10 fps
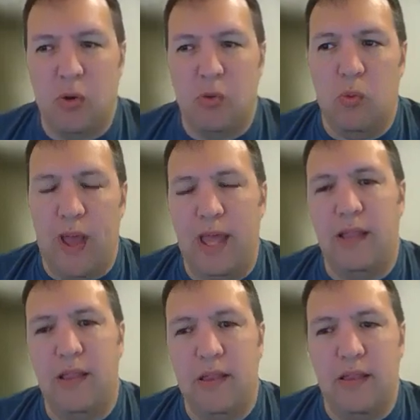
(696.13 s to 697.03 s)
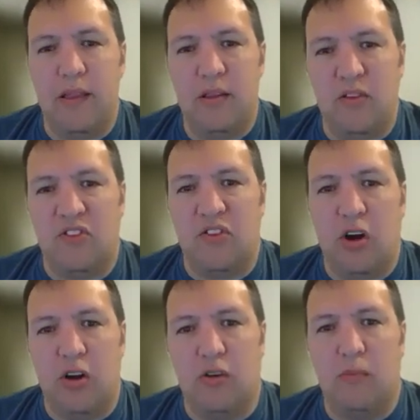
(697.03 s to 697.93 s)
When did you
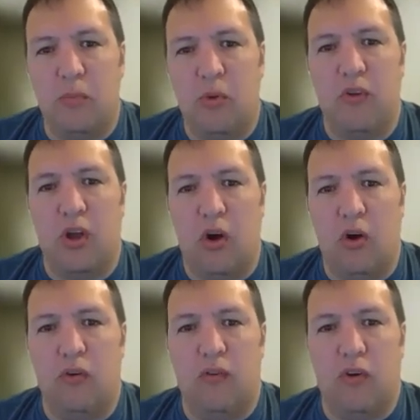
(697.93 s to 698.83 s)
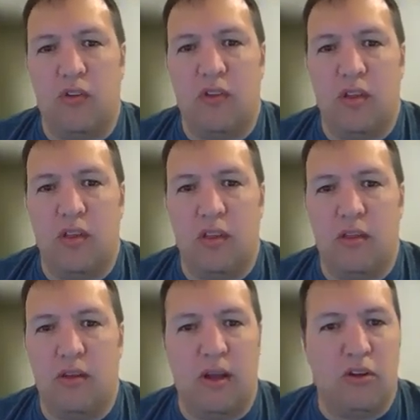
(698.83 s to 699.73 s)
start moving over
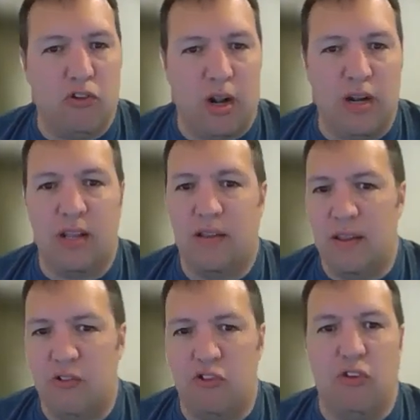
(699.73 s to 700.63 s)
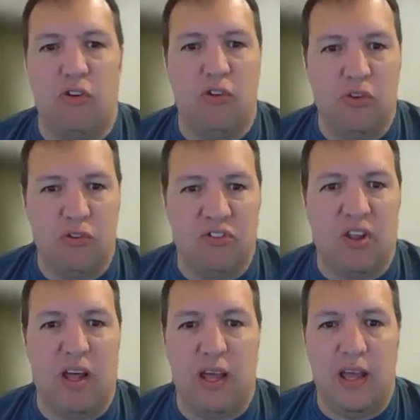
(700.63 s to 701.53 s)
to electronic digital
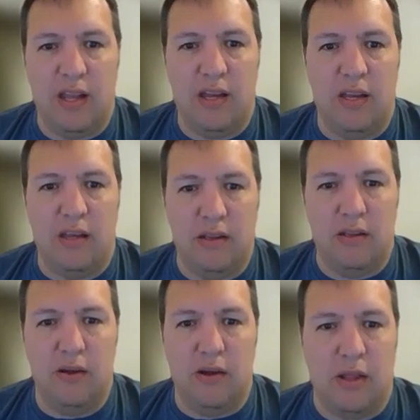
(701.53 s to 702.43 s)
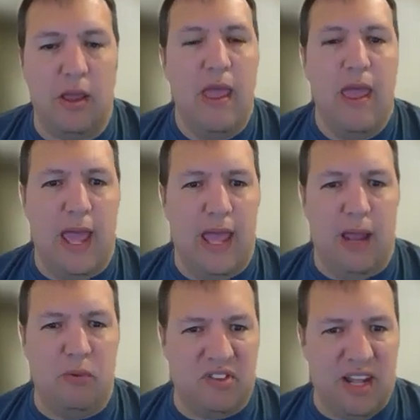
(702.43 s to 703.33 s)
side? Like,
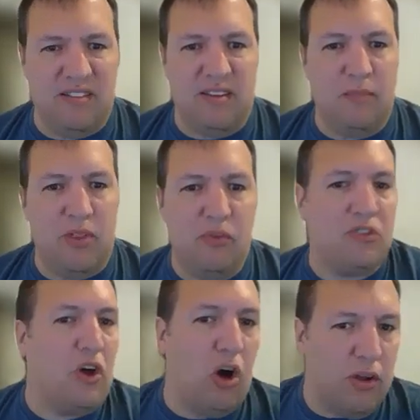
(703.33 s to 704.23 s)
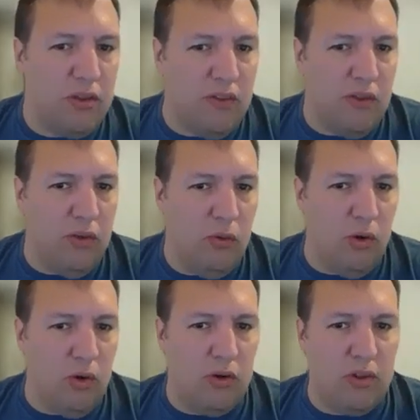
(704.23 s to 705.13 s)
and was that something that was calling to
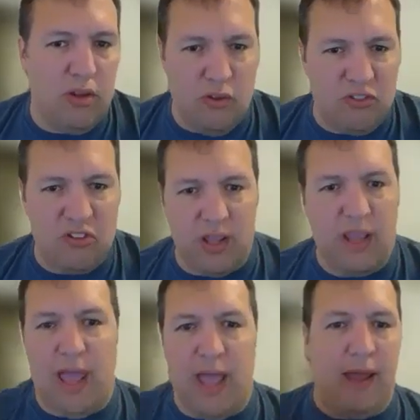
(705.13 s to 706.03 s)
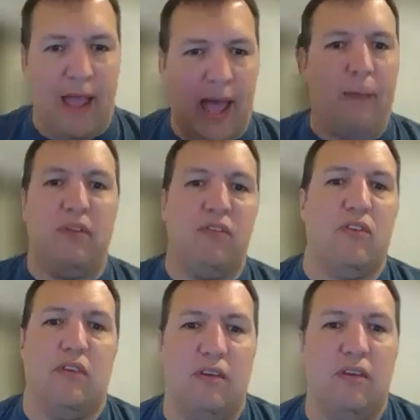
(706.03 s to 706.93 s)
you, or did you just like happen
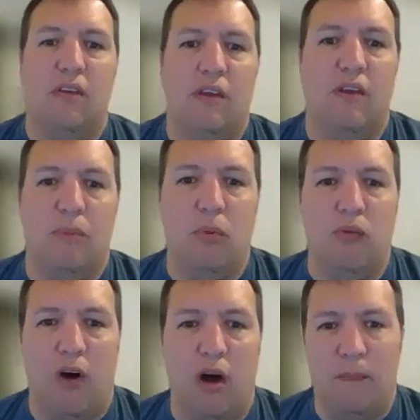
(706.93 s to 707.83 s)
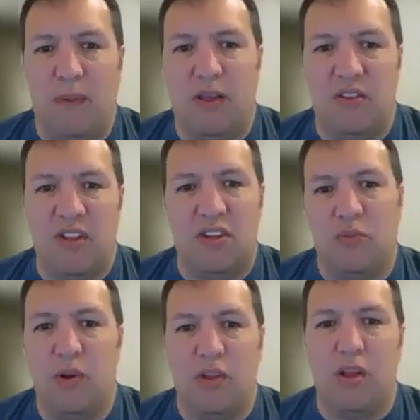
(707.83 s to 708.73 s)
to move on because
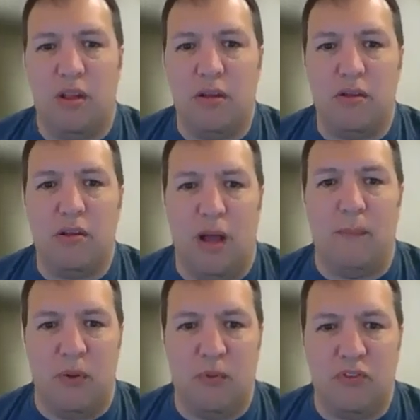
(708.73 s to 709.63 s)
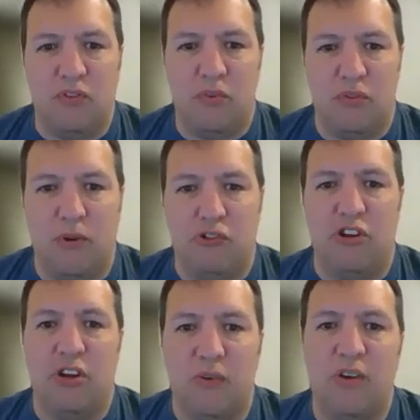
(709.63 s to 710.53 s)
that's where the company was
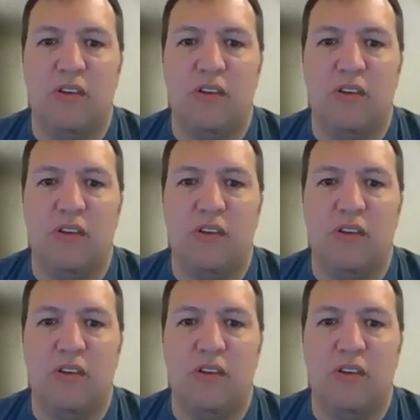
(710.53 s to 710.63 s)
pushing you?